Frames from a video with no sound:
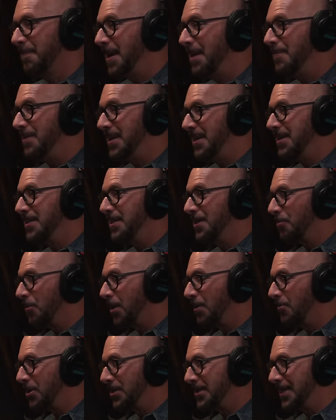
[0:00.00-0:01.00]
Maybe is it the
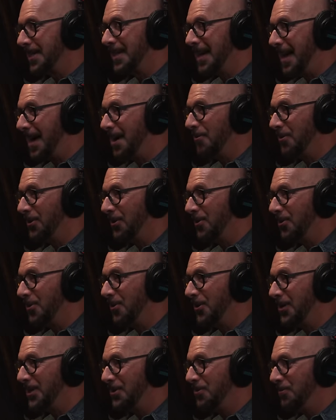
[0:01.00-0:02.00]
one where it's like an hour
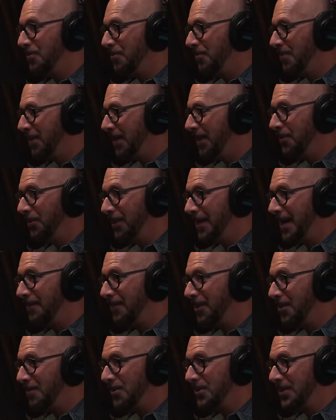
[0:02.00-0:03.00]
long and you literally
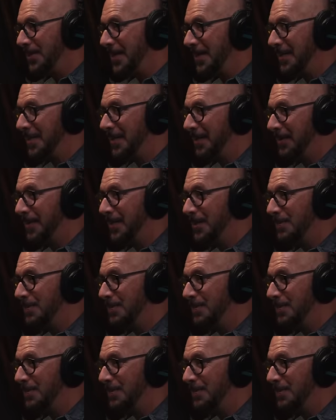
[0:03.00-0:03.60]
have an almost psychedelic